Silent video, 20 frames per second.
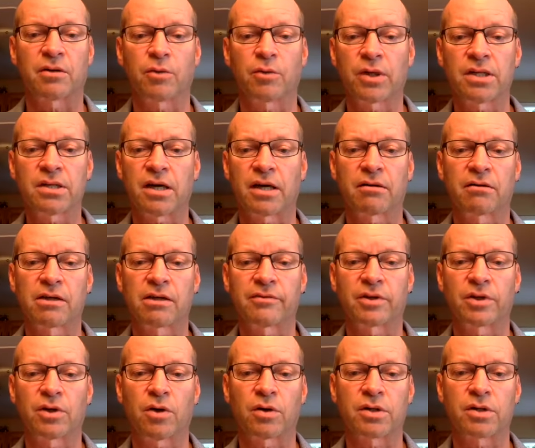what I don't
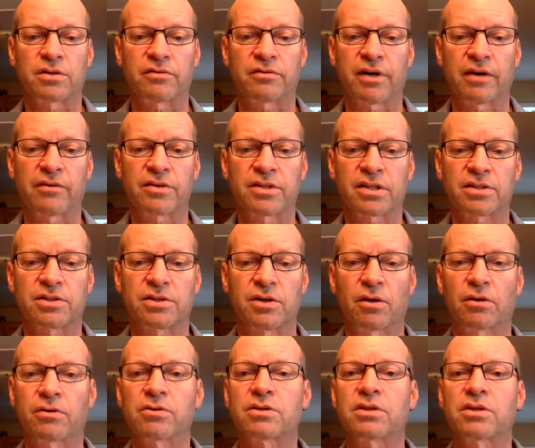even know. Is it five or six
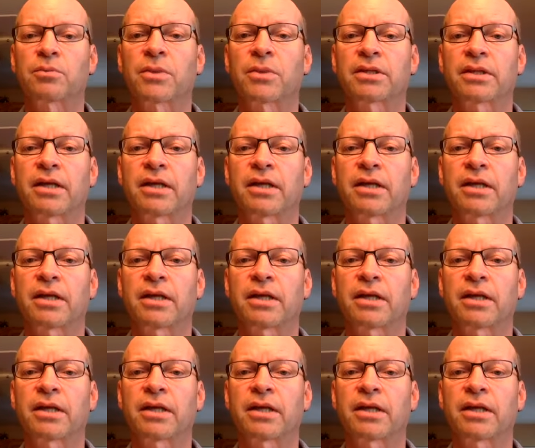dollars something like that?